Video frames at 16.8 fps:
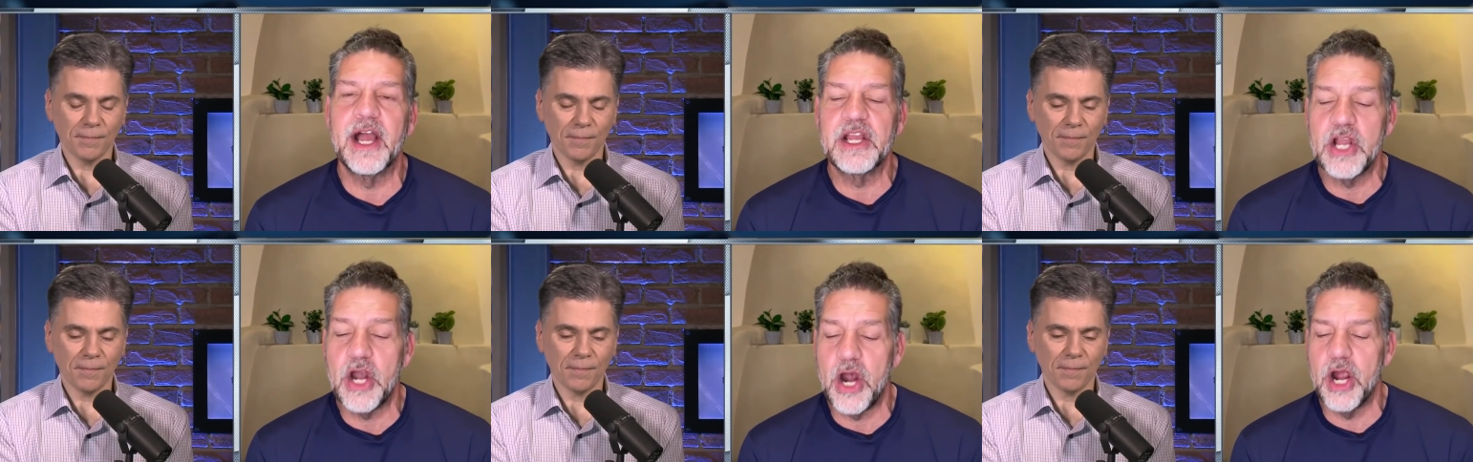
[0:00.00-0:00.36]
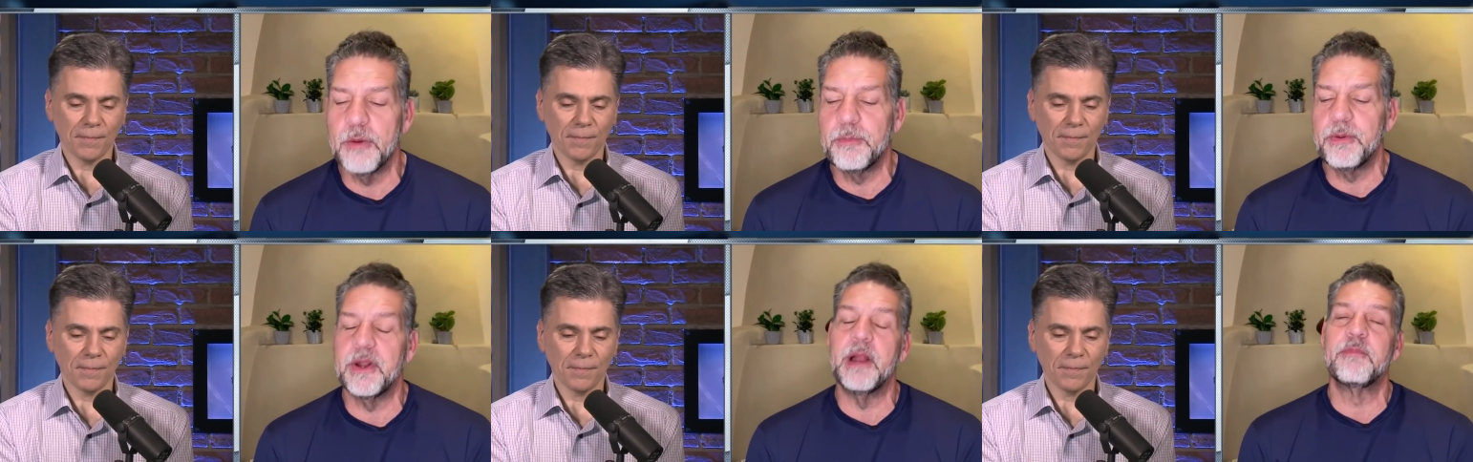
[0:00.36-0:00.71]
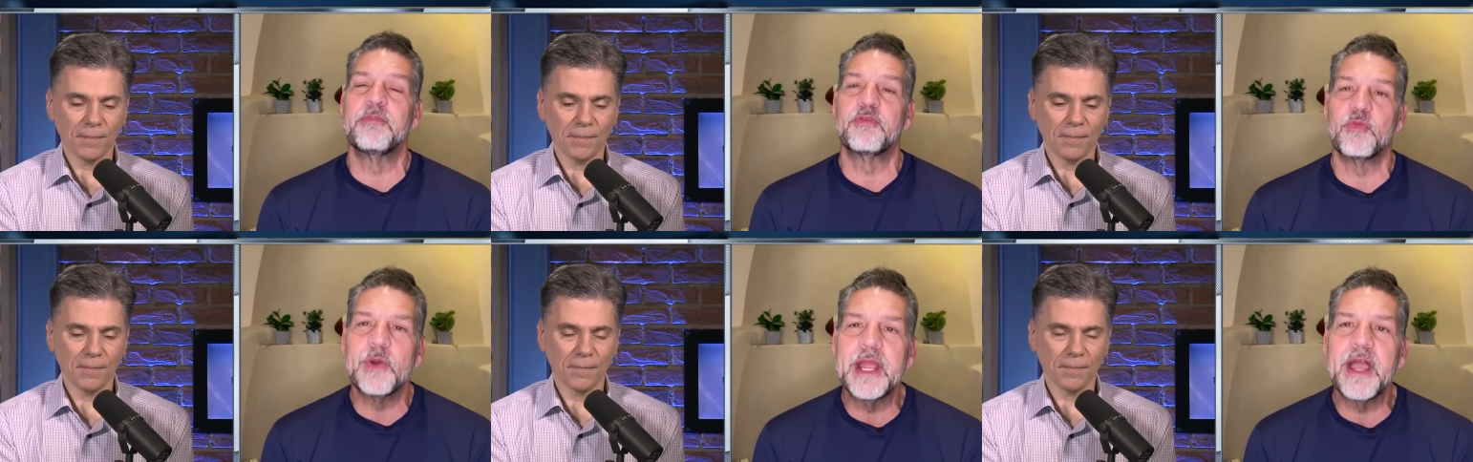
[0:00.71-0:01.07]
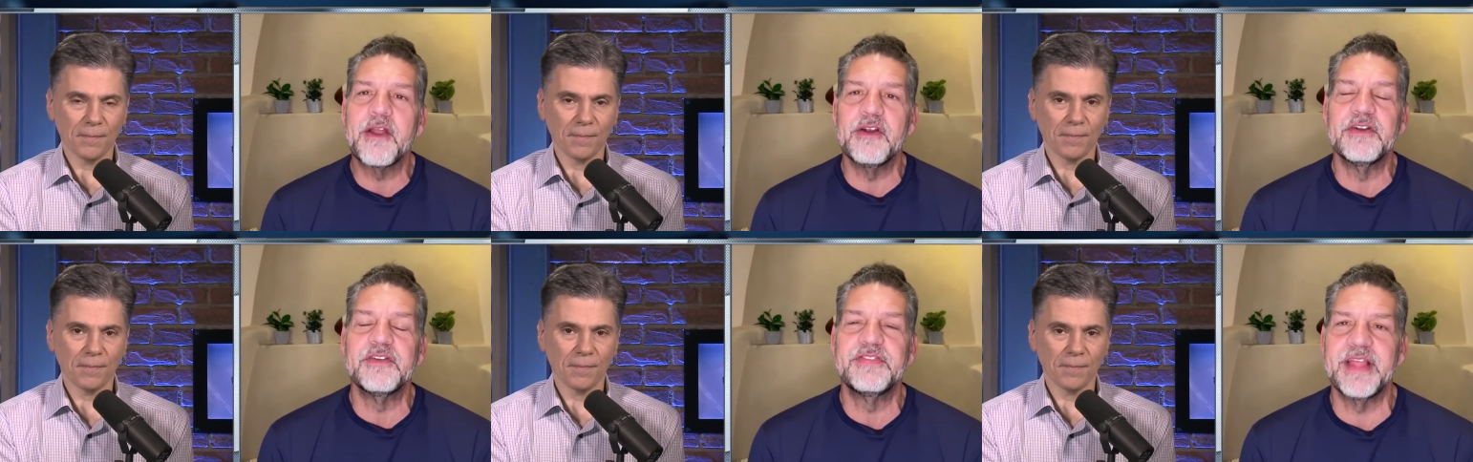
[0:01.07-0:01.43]
Speaker 1: Carr put up
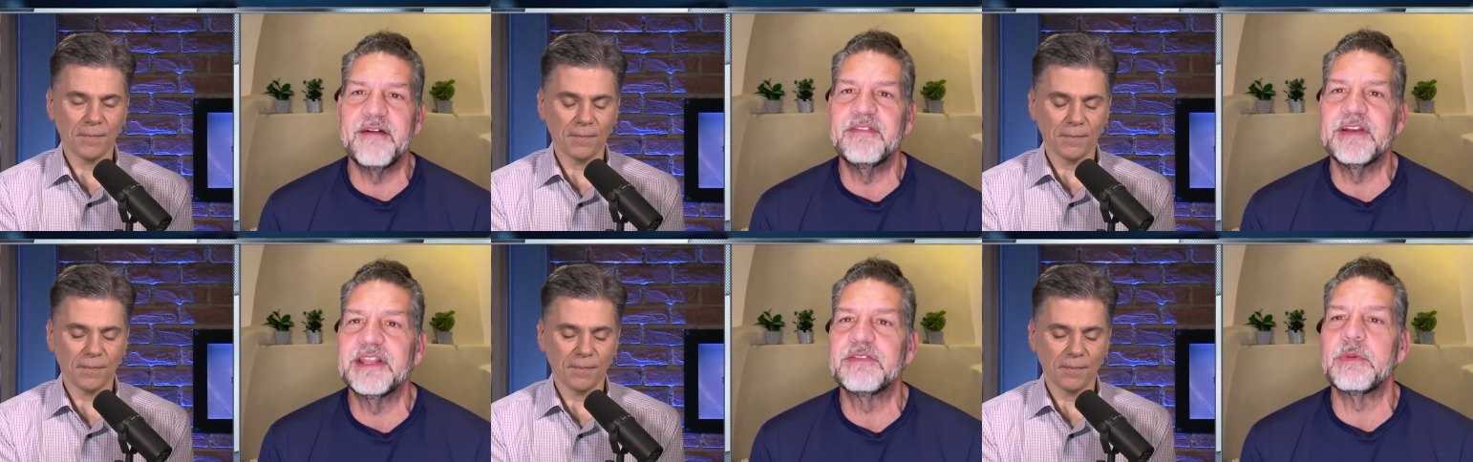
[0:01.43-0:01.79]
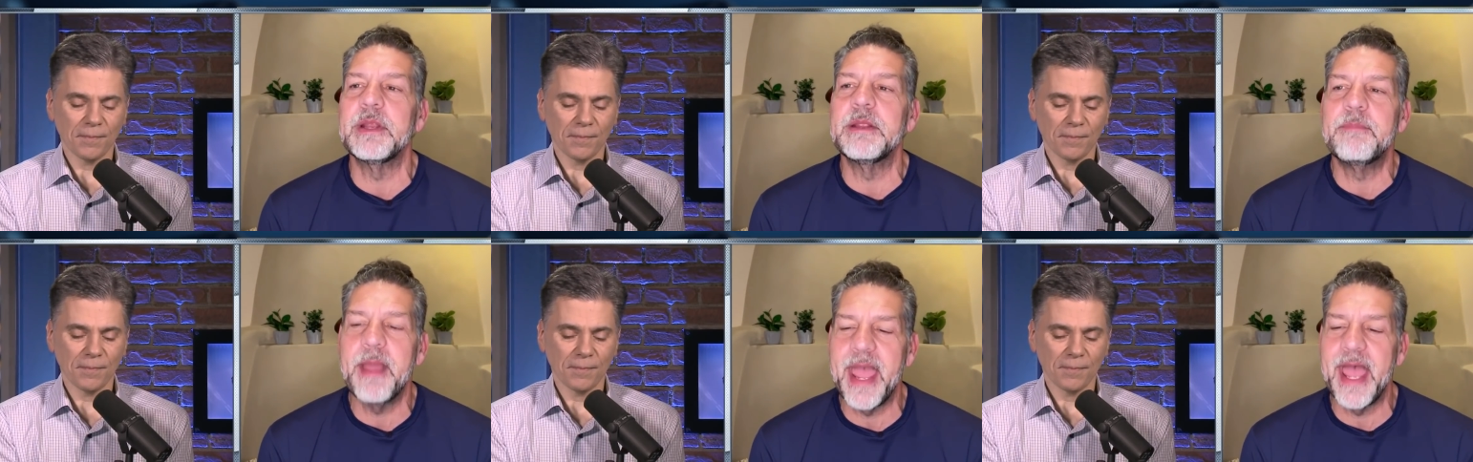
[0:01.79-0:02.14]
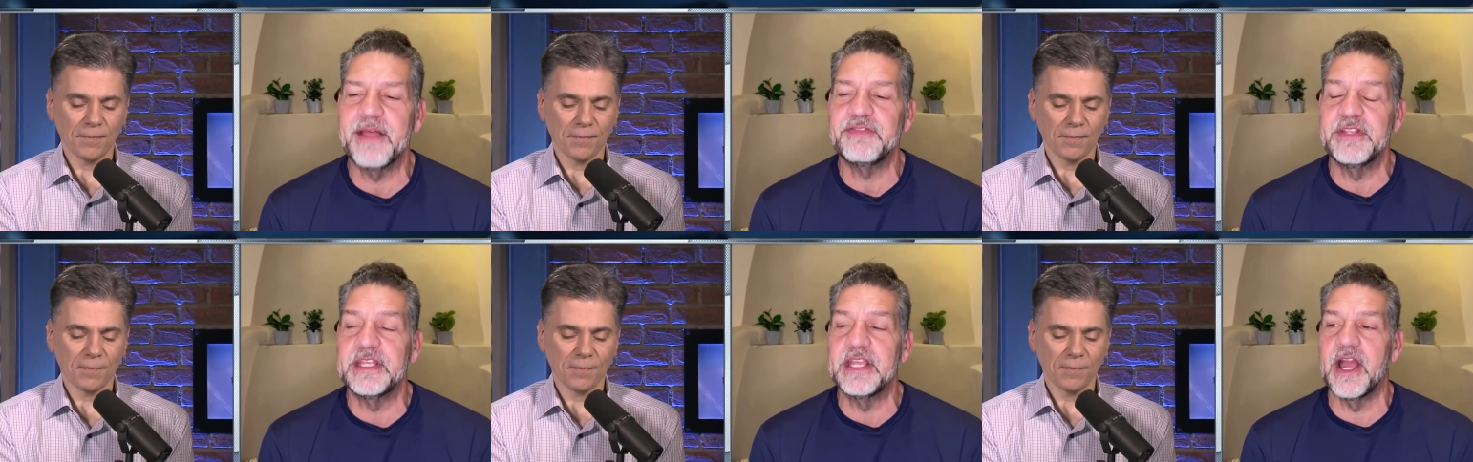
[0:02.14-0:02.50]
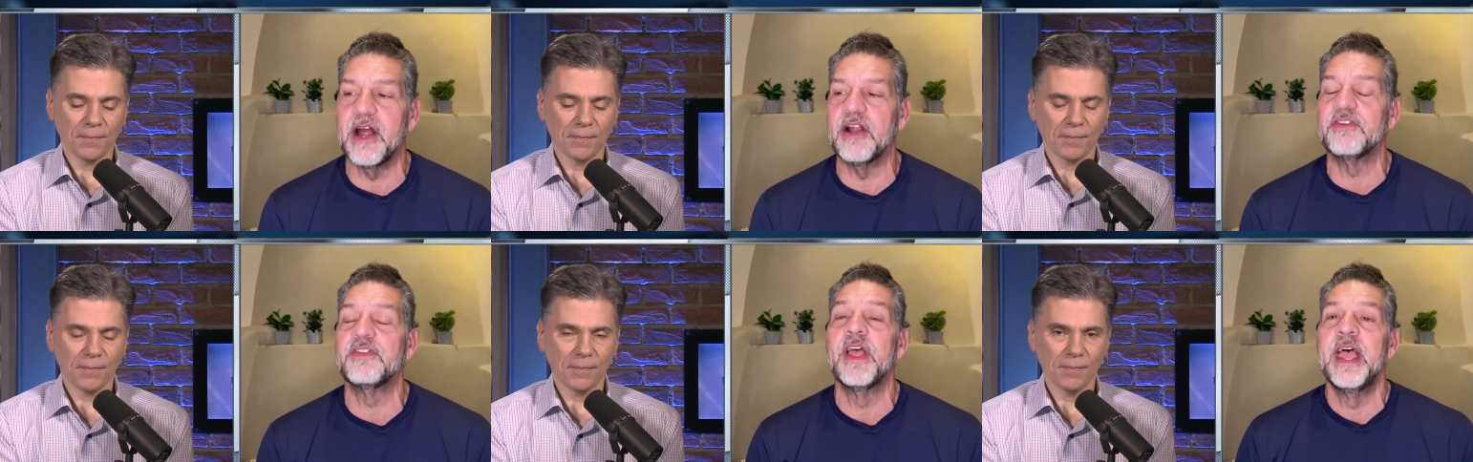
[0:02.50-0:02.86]
373 passing
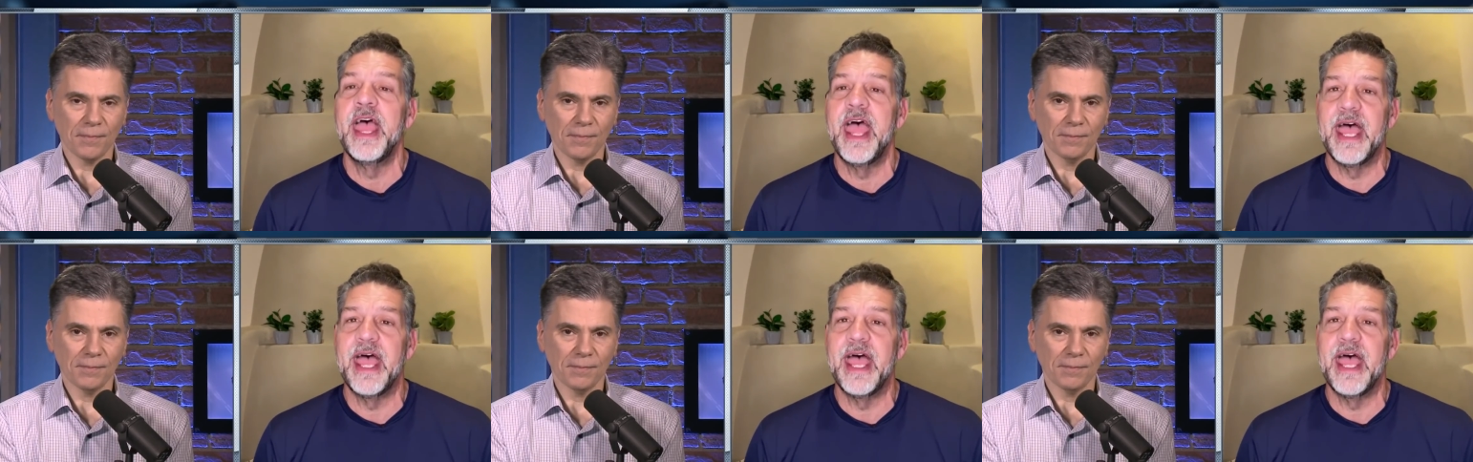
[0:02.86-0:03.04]
yards